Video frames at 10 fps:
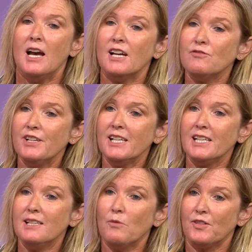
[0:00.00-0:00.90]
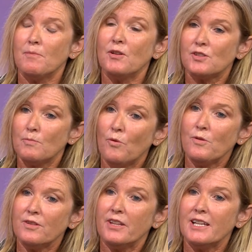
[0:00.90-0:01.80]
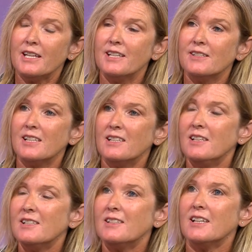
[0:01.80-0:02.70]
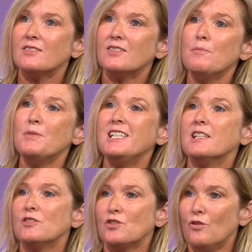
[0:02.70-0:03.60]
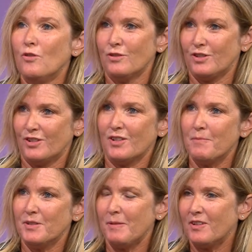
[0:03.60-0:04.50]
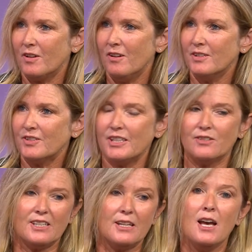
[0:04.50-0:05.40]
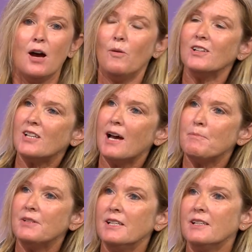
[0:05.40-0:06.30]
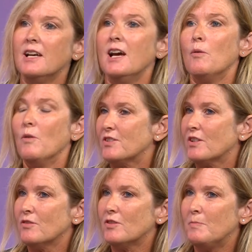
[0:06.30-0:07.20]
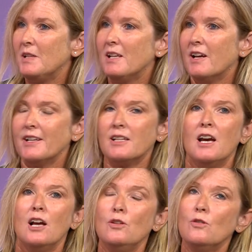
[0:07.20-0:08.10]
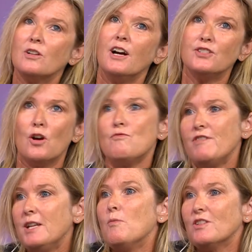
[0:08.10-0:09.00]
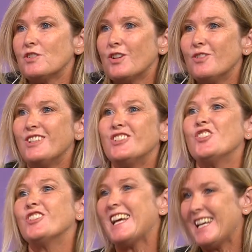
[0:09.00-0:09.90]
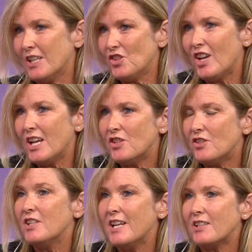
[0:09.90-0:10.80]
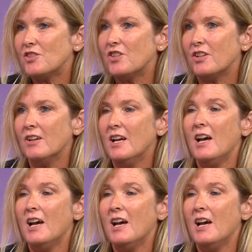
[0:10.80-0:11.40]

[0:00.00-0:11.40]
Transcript: And really what the most important thing is that somebody can talk to someone about their holiday or say, what's happening? What's it going to be like? Look, I don't really want to go this year. Can I change to next year?